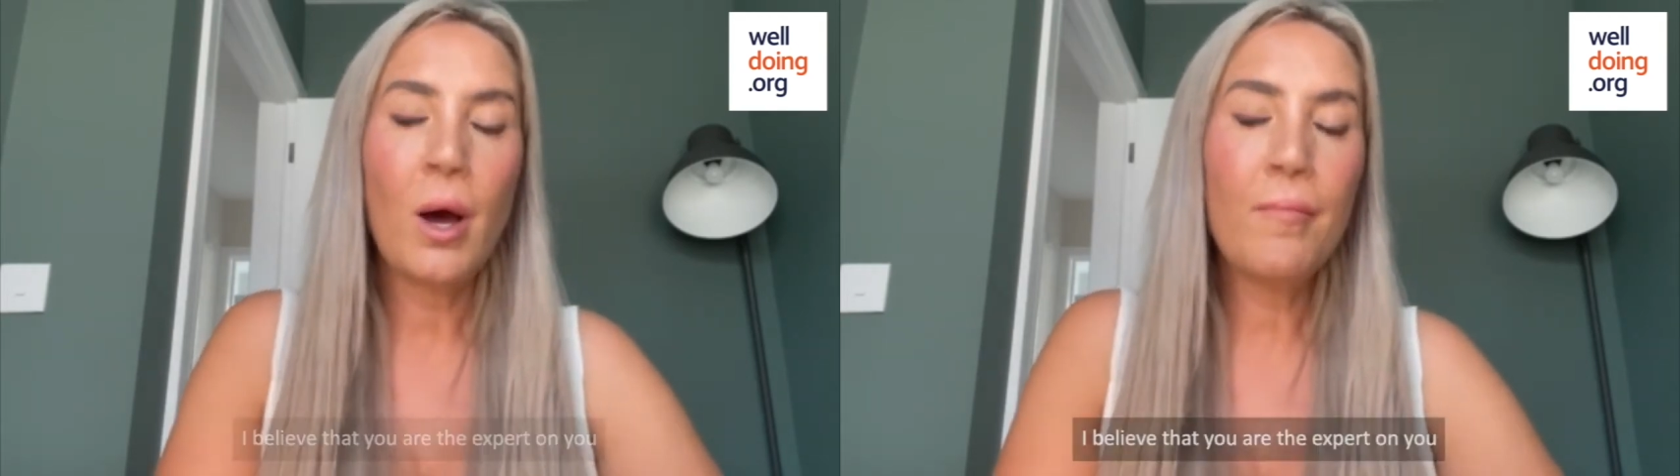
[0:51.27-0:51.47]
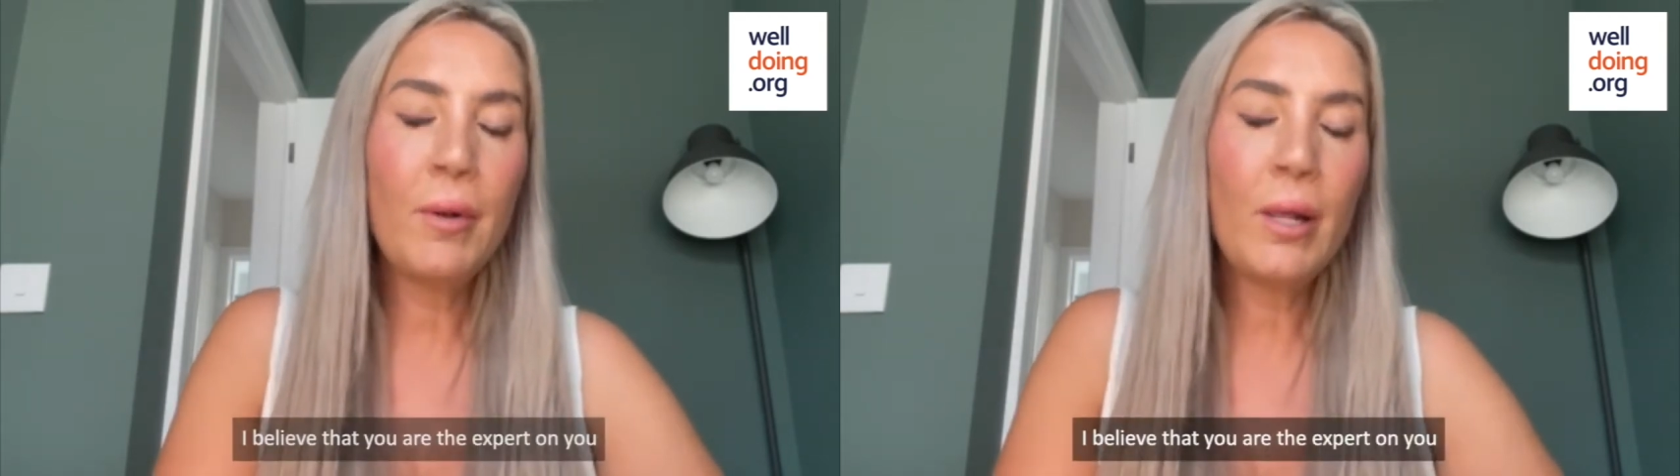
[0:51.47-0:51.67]

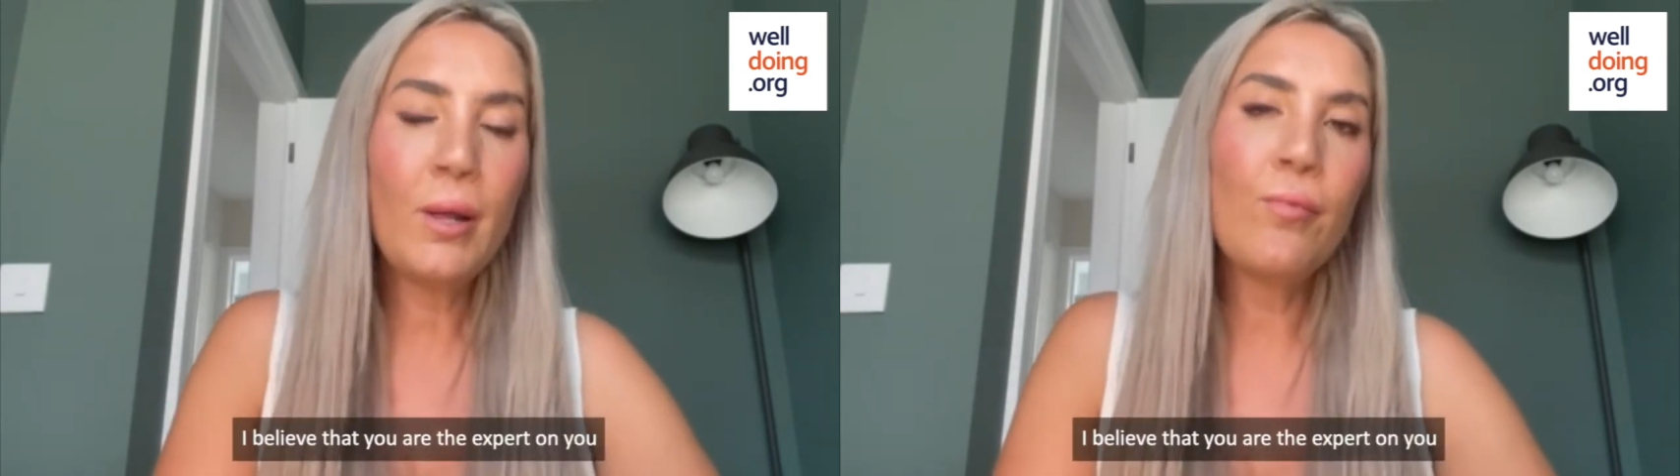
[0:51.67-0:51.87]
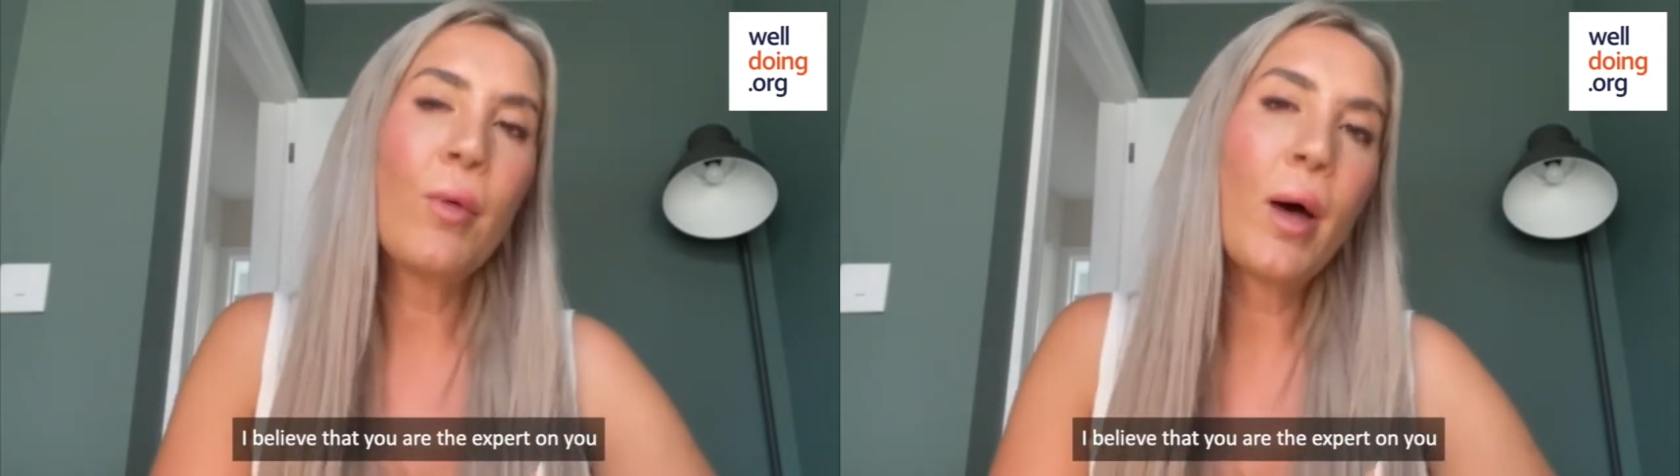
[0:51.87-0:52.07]
I
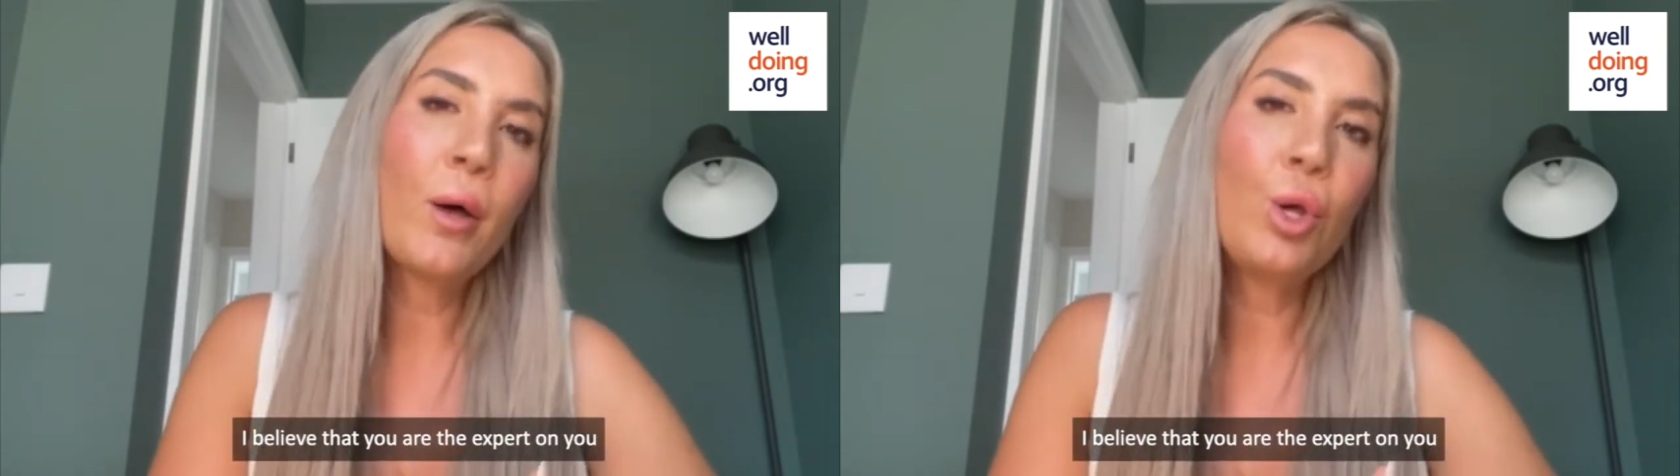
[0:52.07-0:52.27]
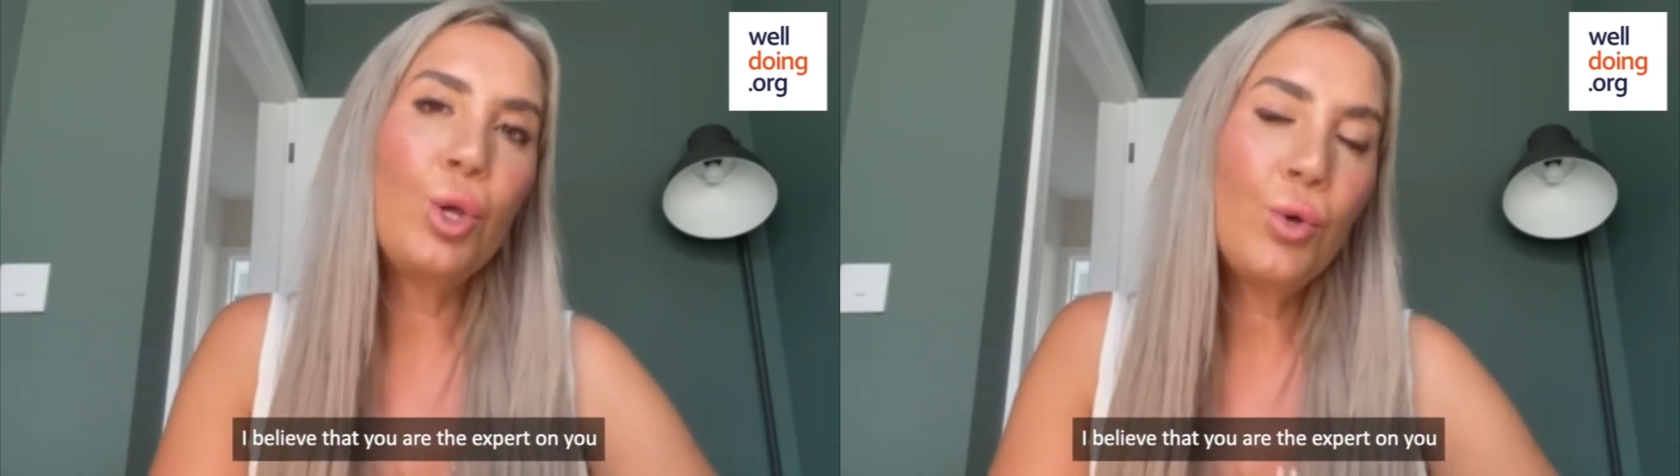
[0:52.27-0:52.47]
believe
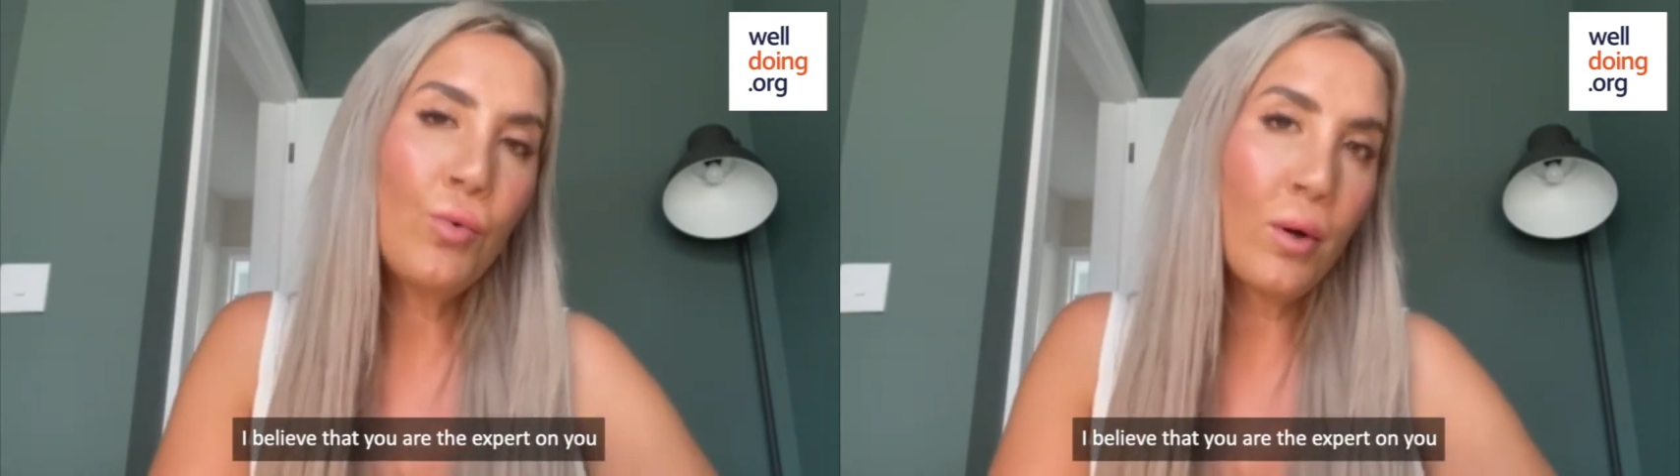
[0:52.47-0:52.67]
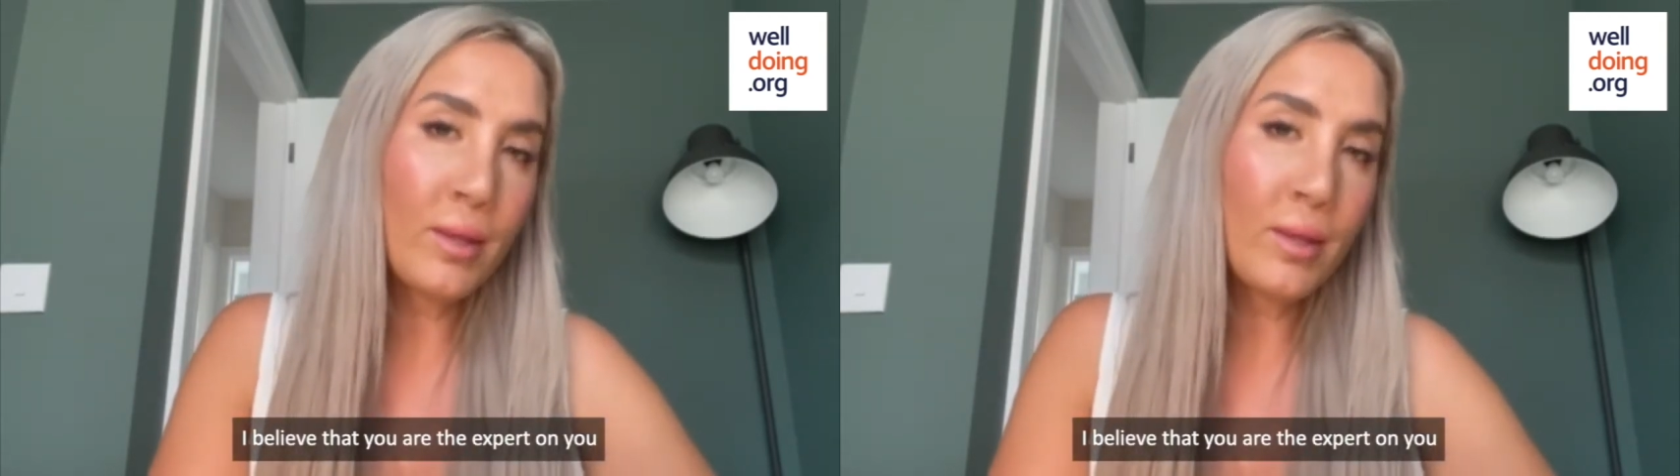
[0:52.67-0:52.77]
that you are